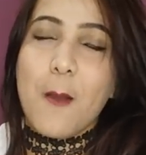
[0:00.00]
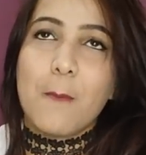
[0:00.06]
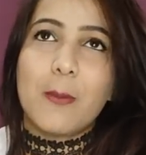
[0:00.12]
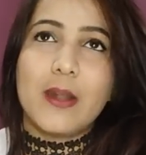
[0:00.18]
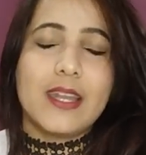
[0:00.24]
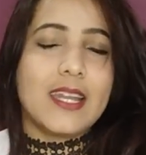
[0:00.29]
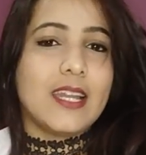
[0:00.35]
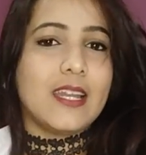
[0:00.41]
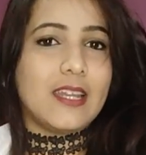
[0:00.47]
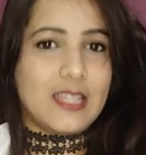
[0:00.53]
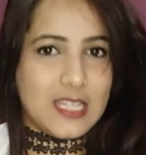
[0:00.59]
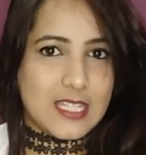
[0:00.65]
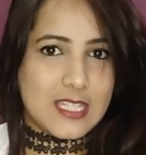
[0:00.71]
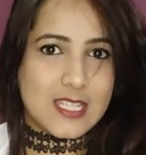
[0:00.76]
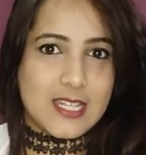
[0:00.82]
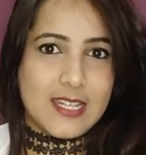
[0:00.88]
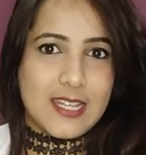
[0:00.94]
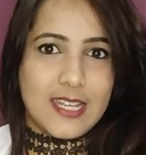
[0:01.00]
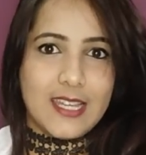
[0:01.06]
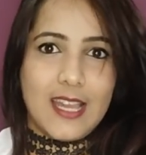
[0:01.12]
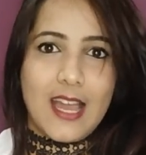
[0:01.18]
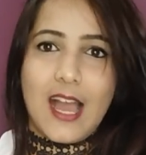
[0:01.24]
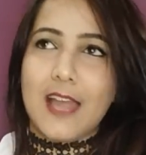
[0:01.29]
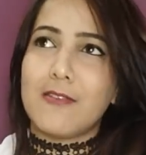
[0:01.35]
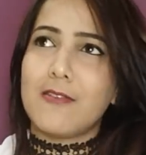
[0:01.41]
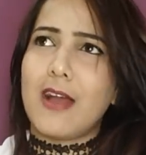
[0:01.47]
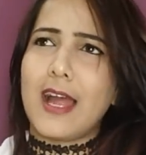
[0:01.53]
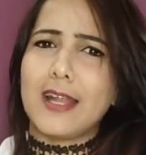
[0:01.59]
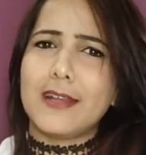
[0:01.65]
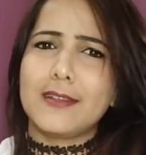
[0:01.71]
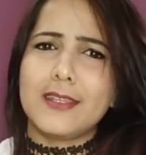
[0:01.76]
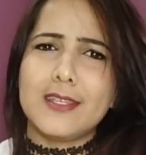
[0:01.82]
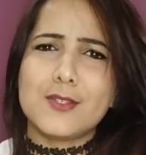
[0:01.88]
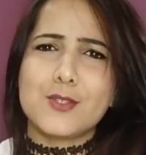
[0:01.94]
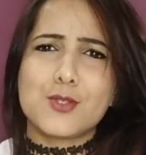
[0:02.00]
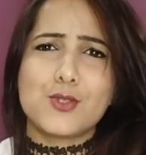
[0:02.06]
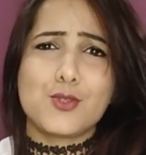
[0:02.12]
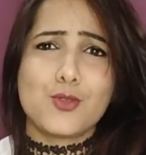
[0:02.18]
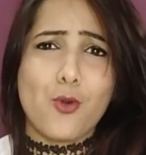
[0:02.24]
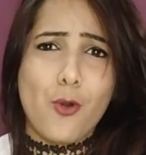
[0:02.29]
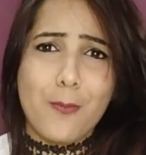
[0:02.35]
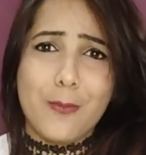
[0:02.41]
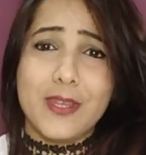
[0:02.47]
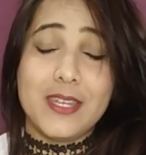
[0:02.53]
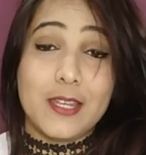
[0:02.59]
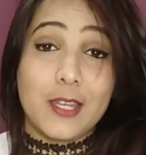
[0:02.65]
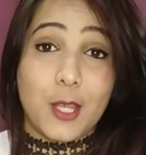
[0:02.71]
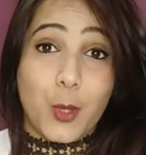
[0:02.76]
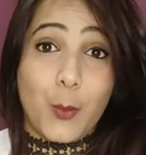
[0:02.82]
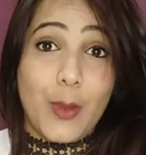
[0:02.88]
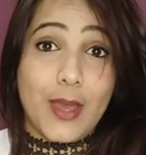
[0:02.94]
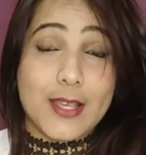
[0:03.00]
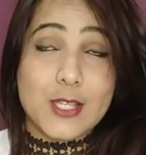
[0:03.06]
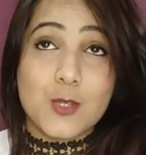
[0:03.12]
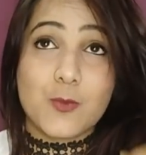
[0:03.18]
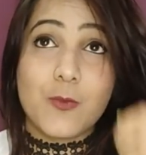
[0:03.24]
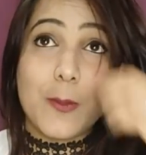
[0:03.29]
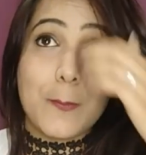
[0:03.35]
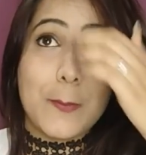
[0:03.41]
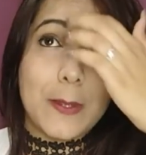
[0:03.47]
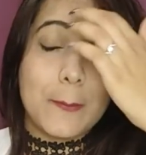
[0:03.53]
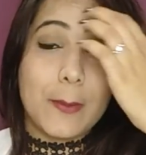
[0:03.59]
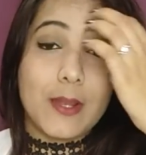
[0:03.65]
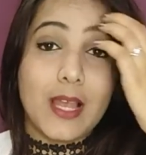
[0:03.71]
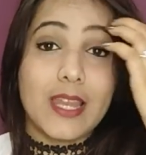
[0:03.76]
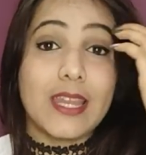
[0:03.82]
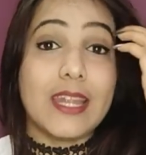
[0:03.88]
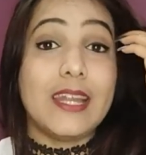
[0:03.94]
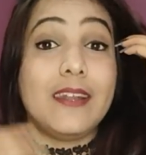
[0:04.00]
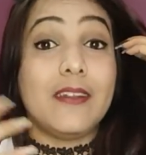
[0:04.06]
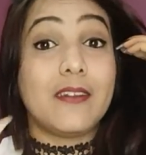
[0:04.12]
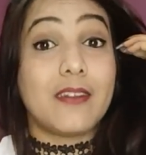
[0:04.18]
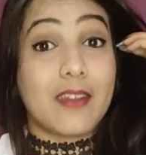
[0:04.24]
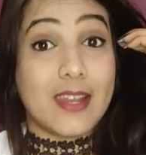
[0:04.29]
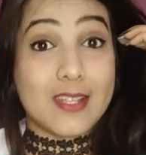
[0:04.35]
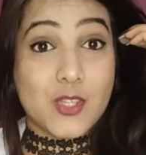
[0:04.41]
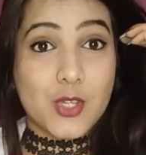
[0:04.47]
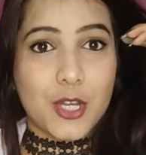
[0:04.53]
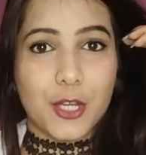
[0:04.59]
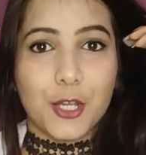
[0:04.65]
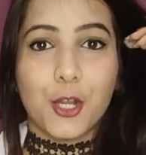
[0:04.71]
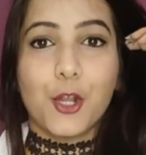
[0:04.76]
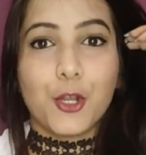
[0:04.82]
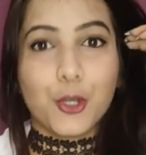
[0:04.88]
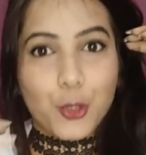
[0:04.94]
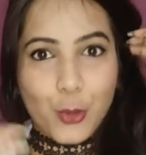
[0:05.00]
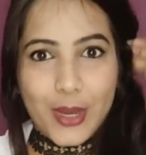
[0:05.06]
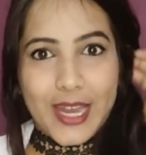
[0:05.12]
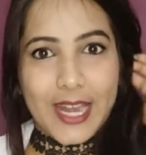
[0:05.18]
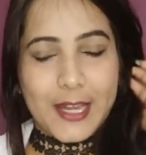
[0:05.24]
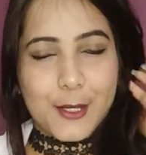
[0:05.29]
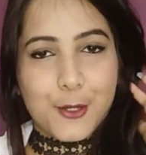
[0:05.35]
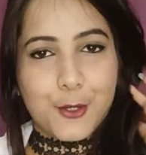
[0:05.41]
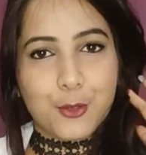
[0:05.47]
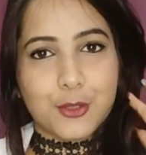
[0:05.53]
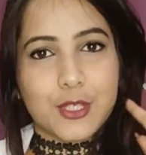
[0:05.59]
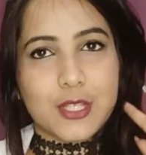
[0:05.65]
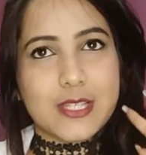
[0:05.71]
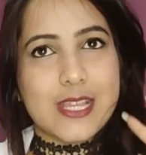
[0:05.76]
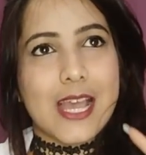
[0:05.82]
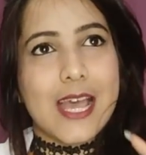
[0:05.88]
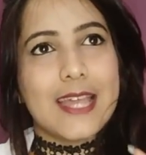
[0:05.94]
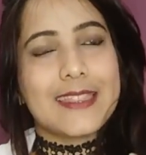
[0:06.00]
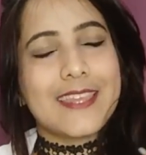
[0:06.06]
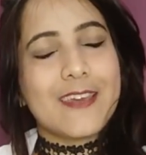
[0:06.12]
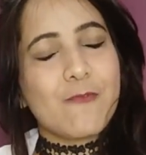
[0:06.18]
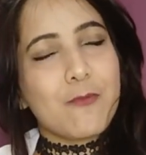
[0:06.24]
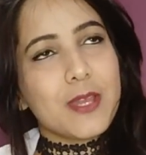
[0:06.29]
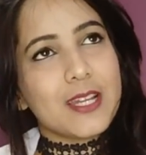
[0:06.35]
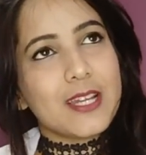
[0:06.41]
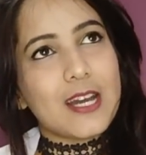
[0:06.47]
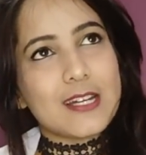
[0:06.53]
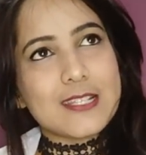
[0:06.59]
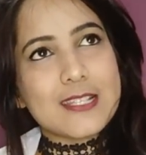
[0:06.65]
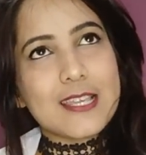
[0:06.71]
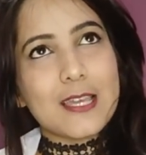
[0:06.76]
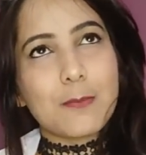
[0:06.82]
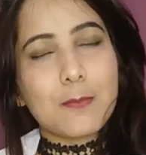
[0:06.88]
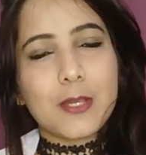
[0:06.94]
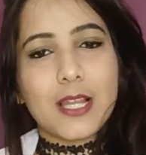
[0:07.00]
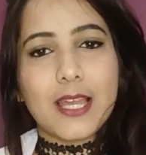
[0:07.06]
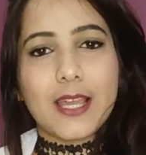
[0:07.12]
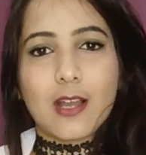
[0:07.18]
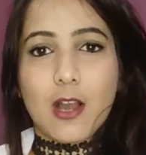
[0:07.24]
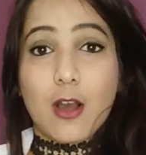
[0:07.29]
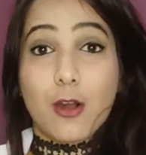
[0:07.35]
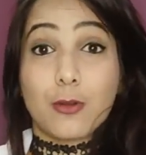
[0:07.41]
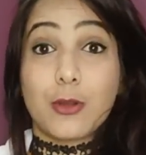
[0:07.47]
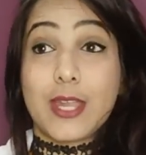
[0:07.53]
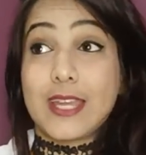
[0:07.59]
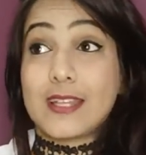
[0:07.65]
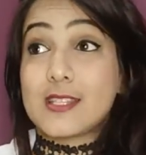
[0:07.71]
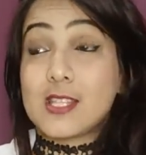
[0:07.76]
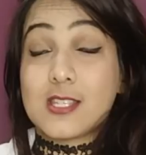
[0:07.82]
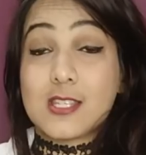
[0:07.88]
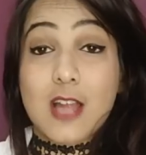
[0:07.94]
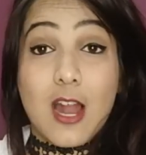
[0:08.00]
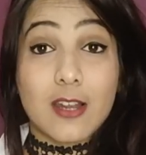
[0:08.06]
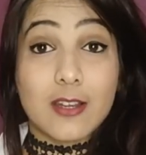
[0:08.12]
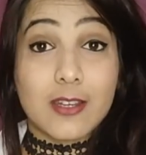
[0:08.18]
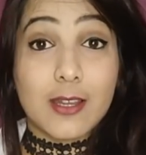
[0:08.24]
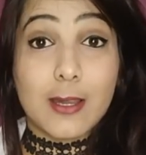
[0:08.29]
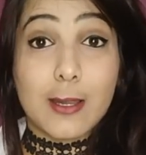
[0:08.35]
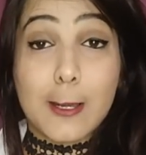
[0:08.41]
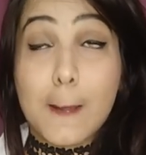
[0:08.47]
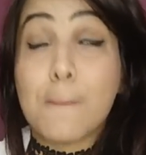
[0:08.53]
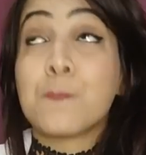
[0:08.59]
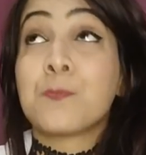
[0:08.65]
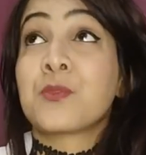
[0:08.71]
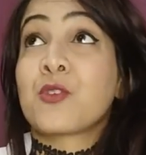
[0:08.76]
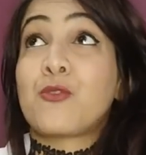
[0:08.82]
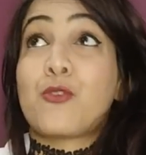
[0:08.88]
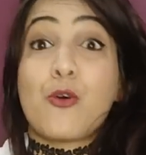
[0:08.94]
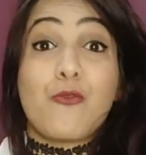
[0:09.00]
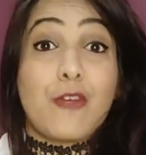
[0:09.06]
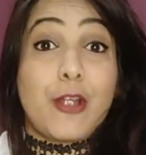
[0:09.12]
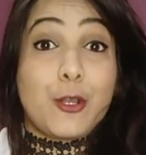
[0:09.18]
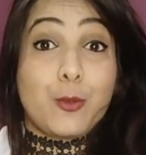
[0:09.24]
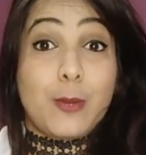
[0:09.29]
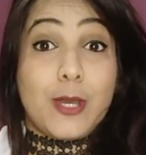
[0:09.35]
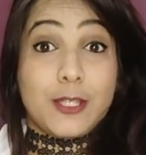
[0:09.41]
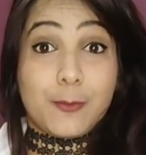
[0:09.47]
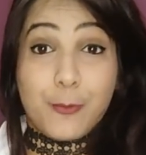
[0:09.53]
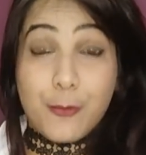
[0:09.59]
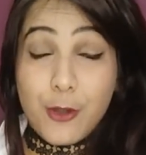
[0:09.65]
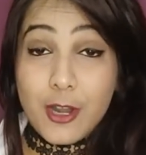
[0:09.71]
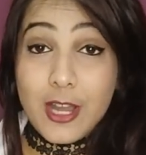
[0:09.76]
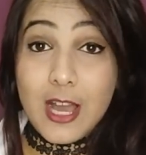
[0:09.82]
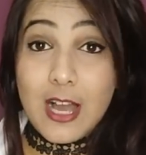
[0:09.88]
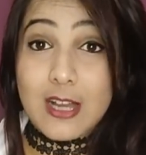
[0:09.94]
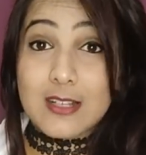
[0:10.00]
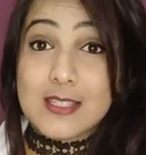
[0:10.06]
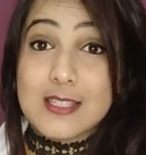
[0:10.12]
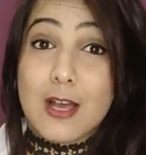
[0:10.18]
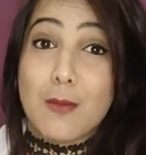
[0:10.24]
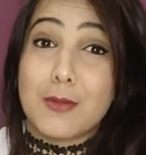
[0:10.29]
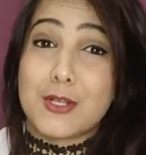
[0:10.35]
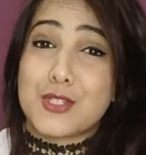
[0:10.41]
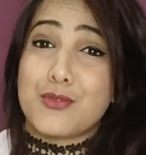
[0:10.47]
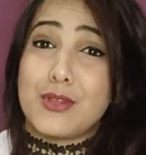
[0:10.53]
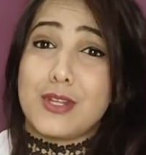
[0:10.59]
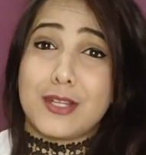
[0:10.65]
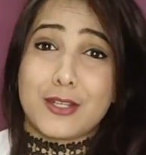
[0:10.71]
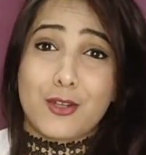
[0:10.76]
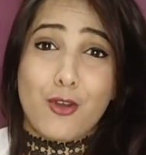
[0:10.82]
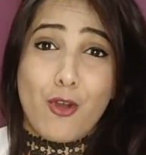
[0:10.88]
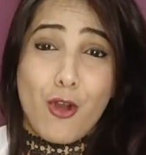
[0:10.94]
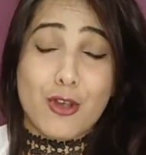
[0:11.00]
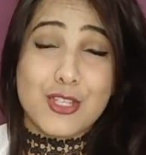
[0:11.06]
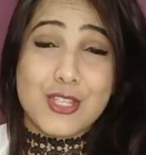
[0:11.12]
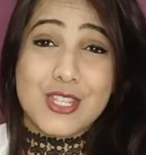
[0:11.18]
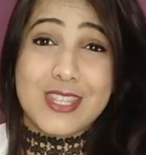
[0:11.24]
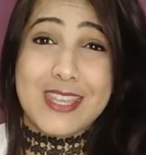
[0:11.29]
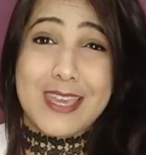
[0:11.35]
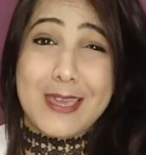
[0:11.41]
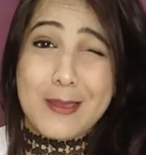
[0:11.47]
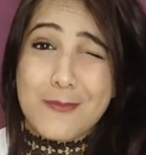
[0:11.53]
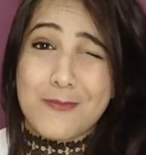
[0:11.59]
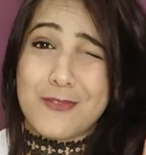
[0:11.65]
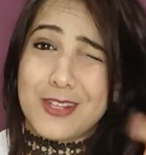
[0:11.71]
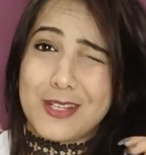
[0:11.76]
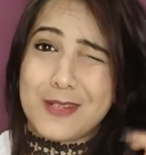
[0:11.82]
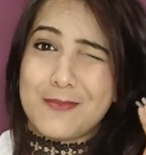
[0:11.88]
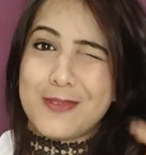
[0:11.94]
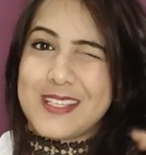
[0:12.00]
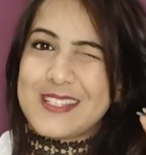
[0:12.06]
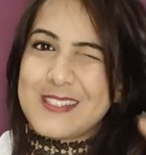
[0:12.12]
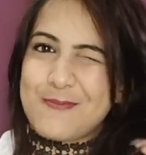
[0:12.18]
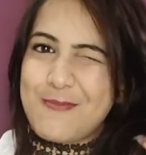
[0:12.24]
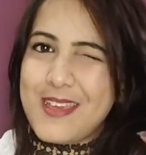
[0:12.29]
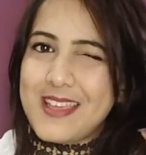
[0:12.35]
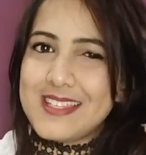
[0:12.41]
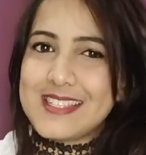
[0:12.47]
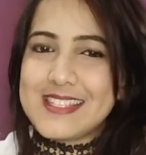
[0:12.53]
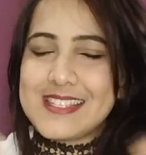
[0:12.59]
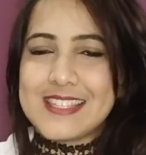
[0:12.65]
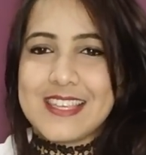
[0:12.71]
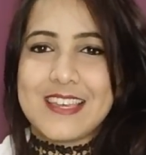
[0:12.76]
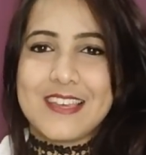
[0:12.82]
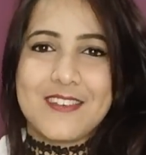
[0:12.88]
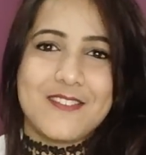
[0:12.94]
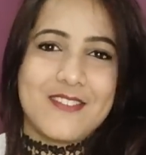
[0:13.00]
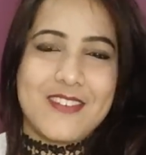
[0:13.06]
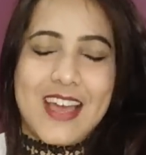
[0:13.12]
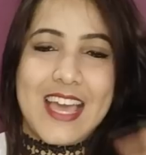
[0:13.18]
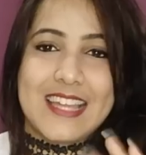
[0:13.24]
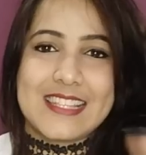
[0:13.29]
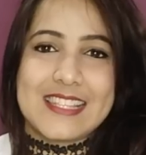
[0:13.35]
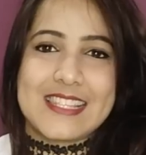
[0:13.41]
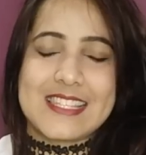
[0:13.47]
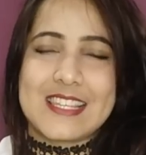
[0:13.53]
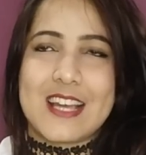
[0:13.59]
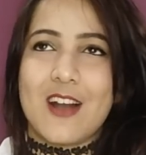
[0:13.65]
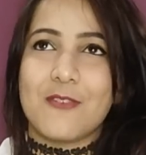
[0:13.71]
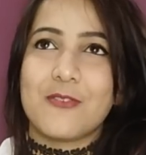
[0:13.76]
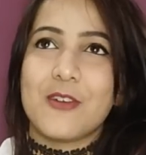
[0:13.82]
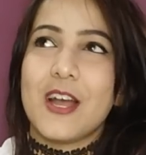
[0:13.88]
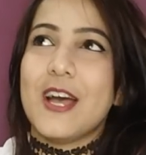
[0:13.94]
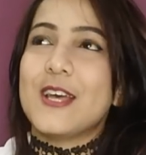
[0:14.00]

But recently I've had these so many requests where people are interested to get into this. They've been asking me like how to get started, from where to buy the products, how much will it cost them, will it be expensive and stuff.